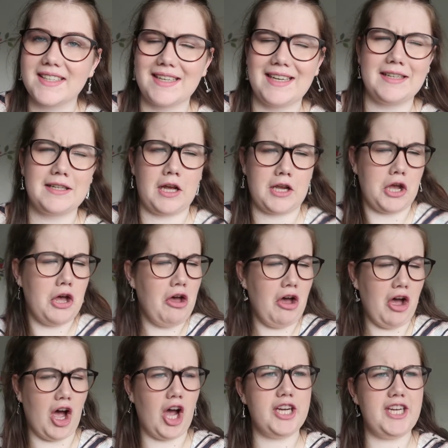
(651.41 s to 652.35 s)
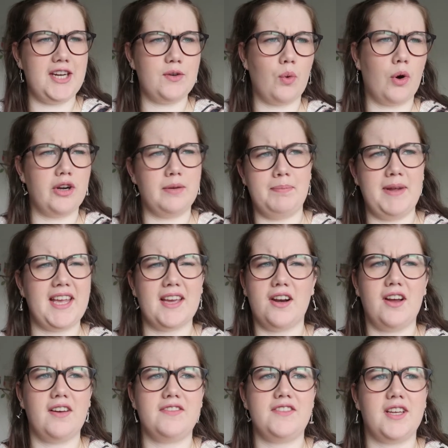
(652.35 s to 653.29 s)
And he's like, I need one big
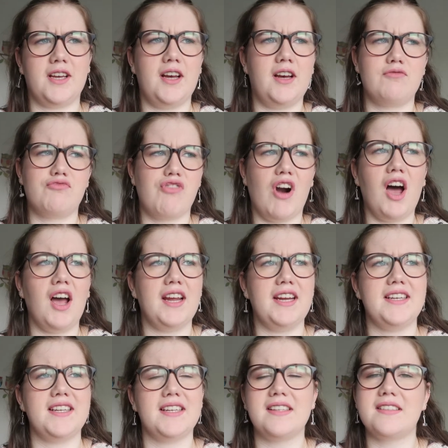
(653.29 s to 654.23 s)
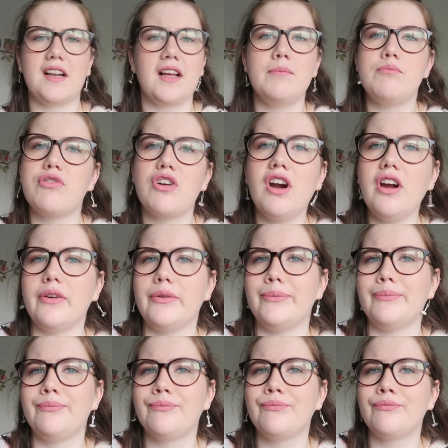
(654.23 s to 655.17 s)
enough to ride. And it's like,
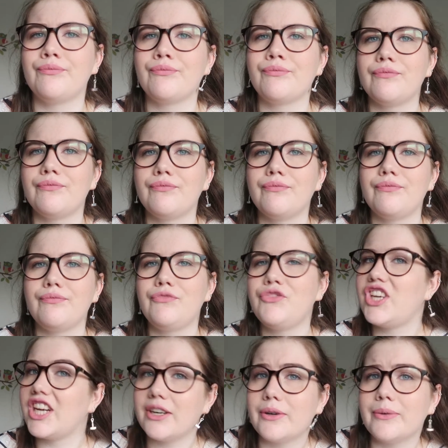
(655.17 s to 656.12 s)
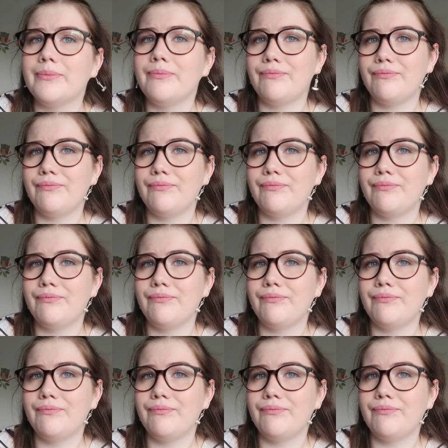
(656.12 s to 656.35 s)
bro, chill.